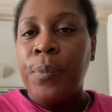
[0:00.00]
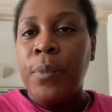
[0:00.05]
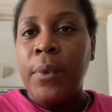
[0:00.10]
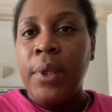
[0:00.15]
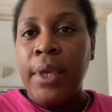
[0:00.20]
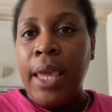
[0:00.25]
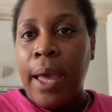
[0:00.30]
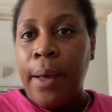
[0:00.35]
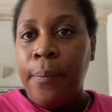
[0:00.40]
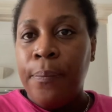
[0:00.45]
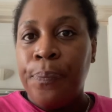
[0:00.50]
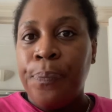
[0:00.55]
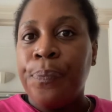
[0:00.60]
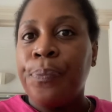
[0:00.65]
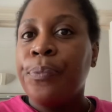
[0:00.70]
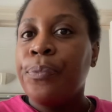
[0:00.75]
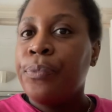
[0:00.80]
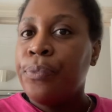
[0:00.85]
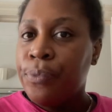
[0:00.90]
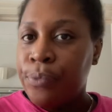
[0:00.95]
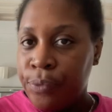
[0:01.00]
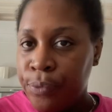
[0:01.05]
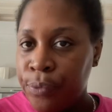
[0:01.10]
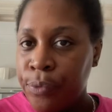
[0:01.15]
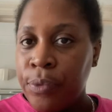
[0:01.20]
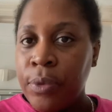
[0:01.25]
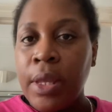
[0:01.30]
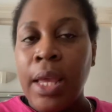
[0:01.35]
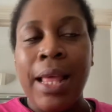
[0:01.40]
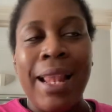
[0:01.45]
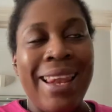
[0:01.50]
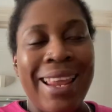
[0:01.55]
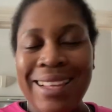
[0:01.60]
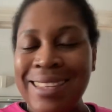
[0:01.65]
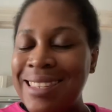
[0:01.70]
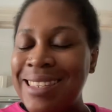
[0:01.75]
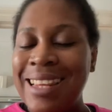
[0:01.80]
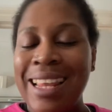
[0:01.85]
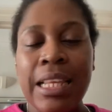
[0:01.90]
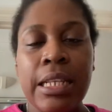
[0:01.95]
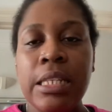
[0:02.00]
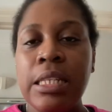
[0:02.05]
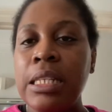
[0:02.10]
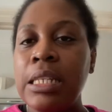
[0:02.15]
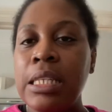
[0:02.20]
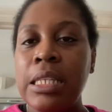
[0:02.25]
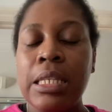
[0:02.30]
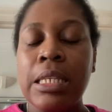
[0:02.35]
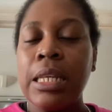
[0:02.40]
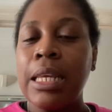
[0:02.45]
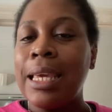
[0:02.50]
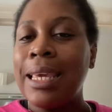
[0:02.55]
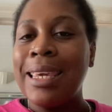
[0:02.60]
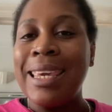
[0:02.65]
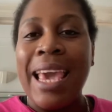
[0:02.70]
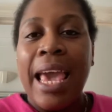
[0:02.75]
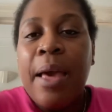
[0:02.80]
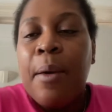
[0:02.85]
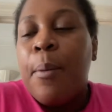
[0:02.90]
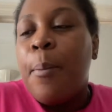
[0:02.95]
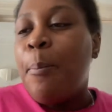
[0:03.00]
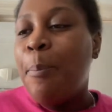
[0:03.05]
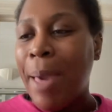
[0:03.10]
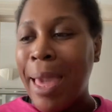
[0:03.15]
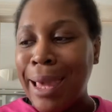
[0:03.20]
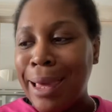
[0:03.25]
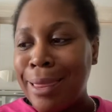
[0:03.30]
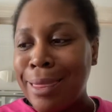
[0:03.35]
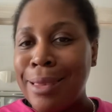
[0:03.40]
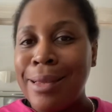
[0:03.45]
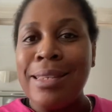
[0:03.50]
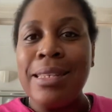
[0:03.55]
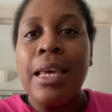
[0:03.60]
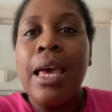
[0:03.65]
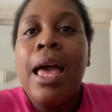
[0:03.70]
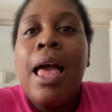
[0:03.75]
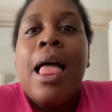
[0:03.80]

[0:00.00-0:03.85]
Yeah, let's just get bathed,